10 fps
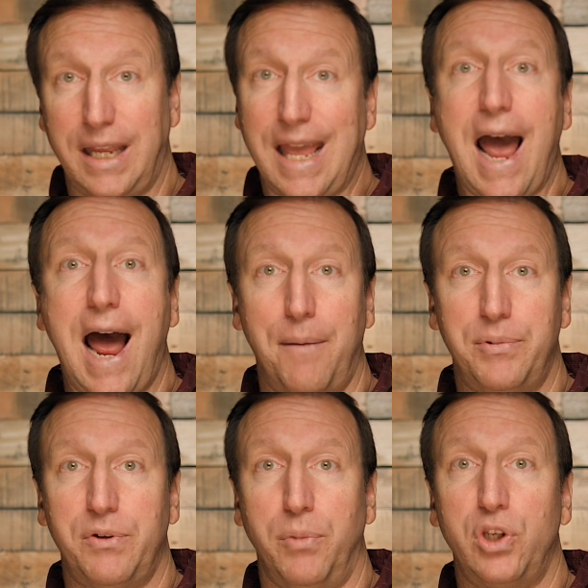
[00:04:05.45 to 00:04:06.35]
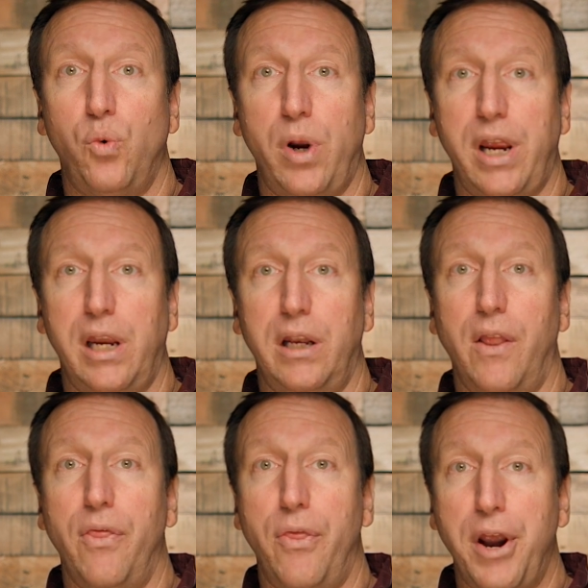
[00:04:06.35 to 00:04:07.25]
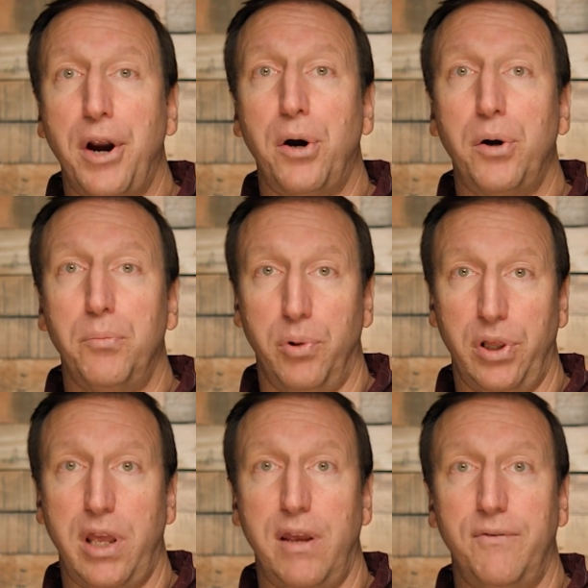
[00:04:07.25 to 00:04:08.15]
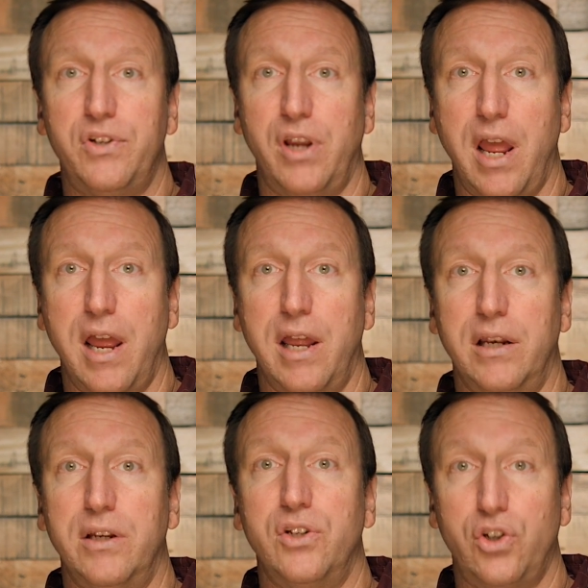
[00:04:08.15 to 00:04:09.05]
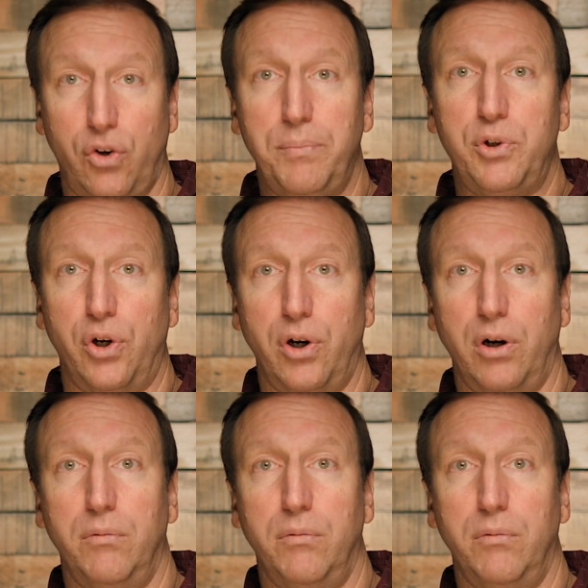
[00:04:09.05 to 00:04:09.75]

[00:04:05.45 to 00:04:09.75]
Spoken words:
gaps between their beliefs and Scripture,